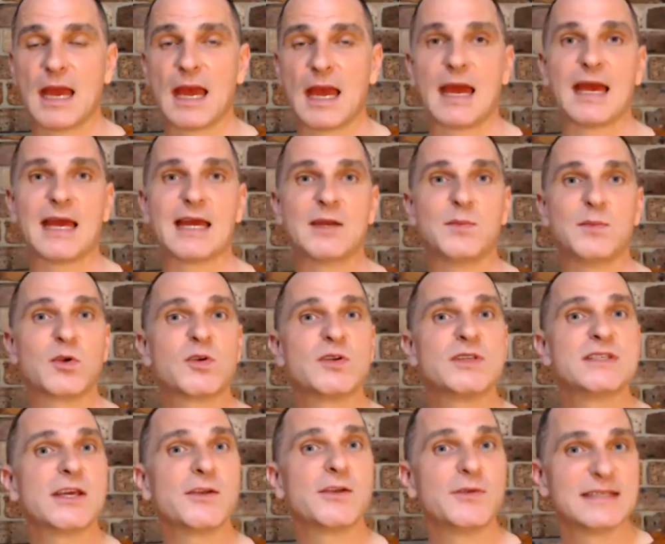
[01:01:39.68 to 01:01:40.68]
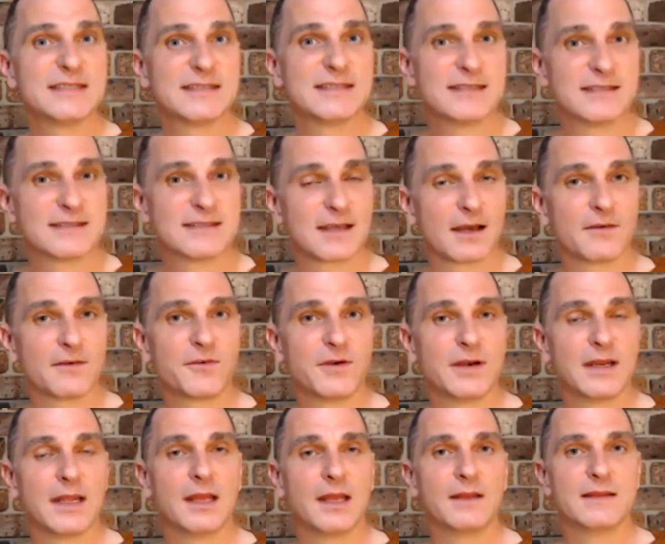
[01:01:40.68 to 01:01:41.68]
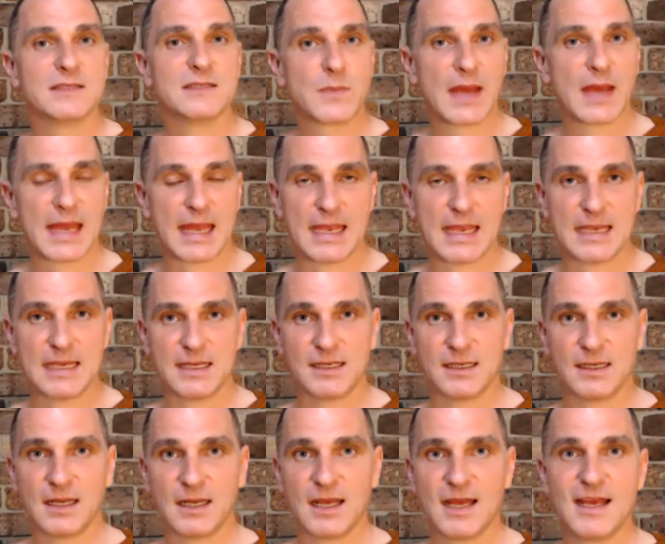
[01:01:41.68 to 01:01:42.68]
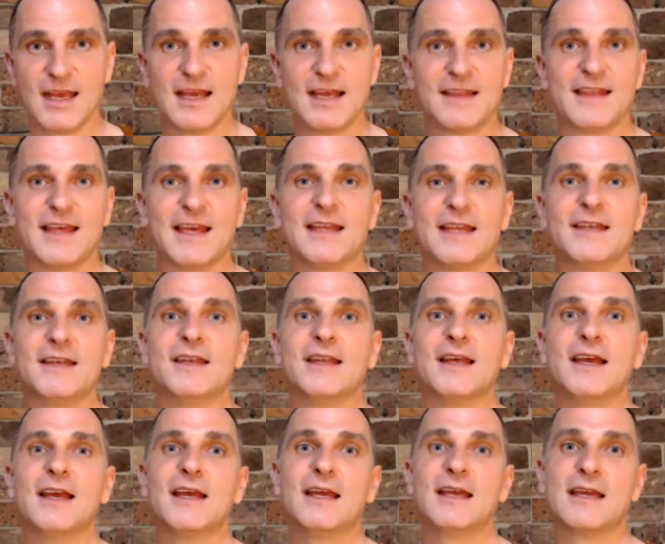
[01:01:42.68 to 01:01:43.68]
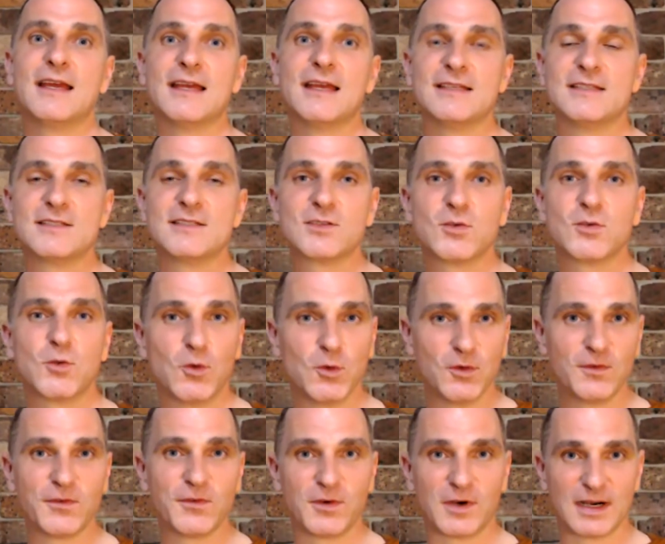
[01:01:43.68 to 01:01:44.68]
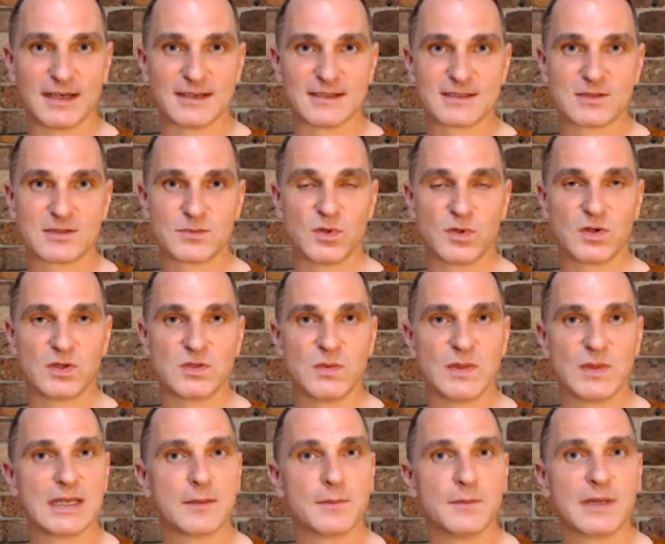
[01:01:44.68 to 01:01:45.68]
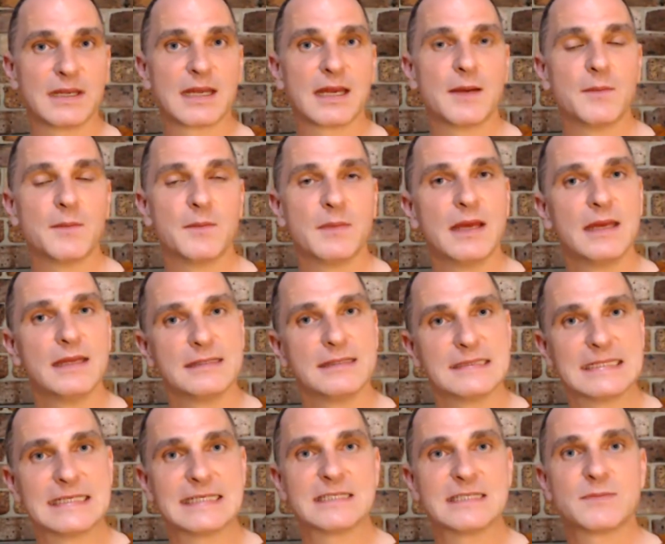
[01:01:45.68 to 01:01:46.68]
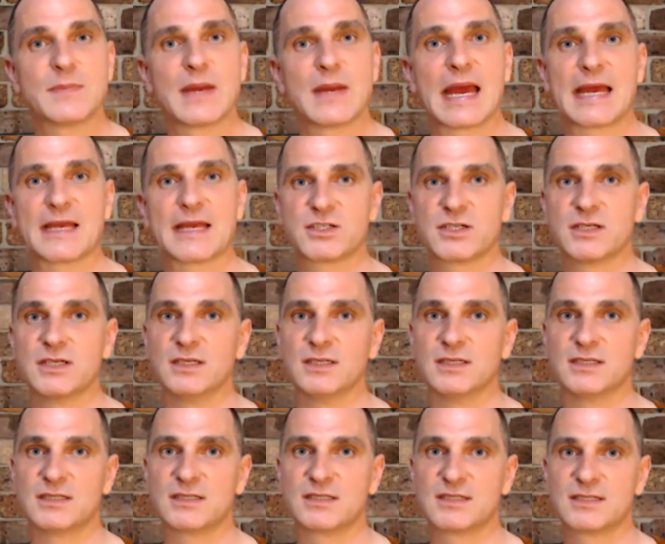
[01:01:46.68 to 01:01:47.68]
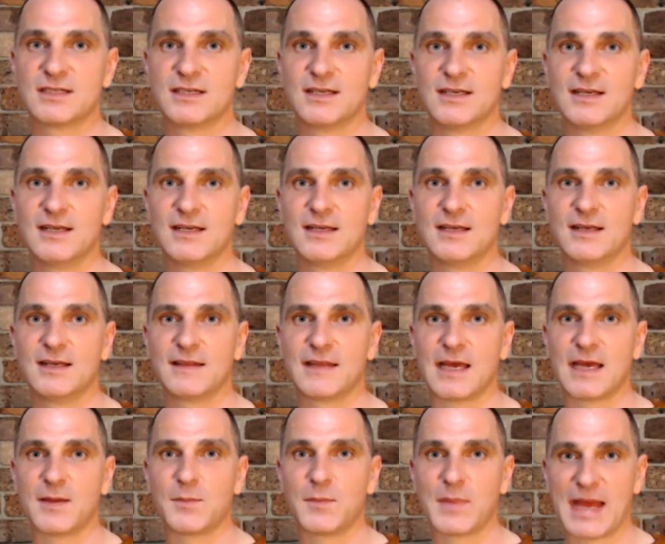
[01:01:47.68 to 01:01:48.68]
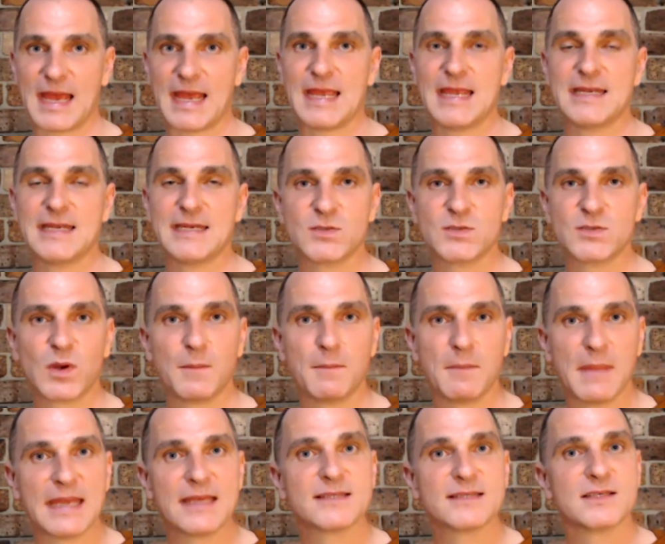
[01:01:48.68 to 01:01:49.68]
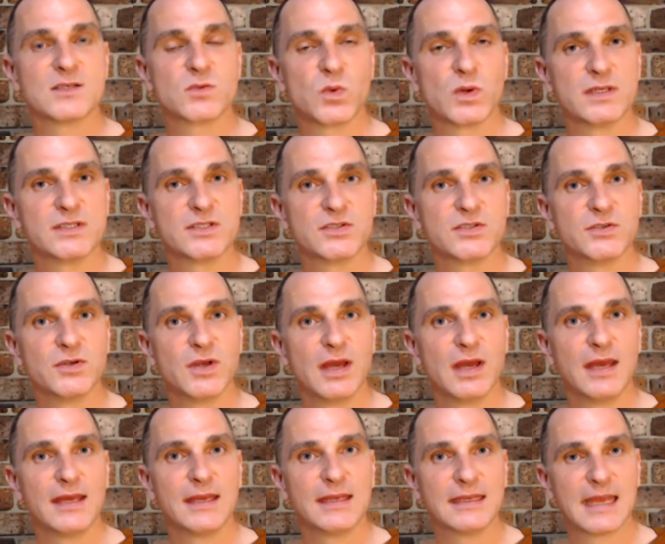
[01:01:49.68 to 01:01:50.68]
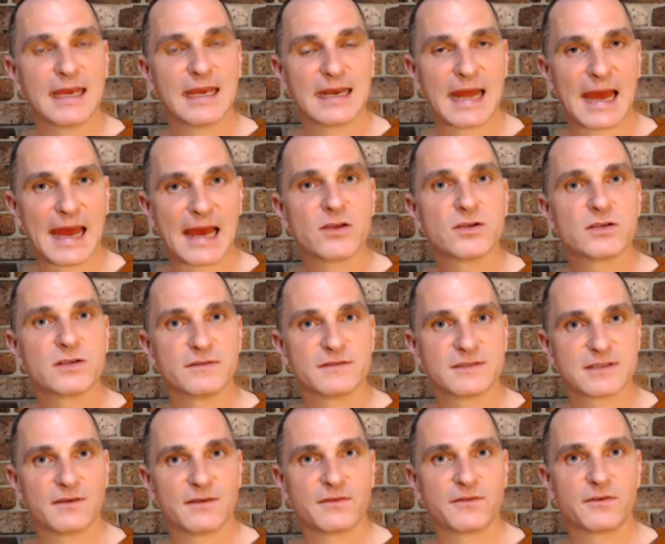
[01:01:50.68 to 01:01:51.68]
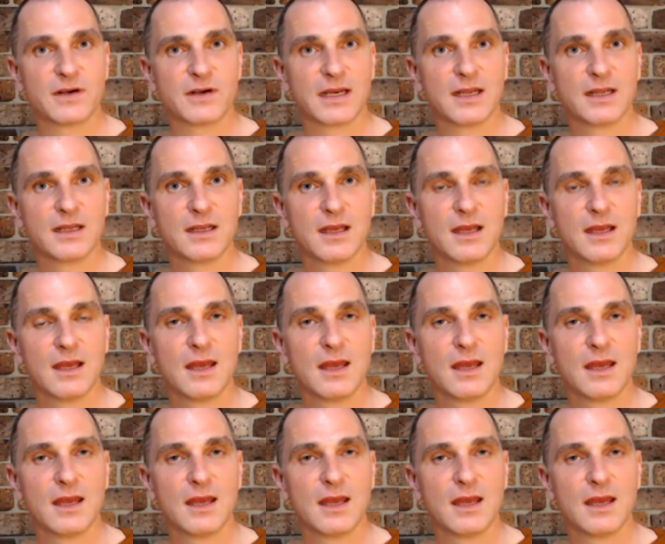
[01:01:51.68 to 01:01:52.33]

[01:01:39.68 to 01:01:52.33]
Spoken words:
And because there is this suffering, this pain, then it's good for us because we can become dispassionate. That pain is what makes us want to get out of suffering,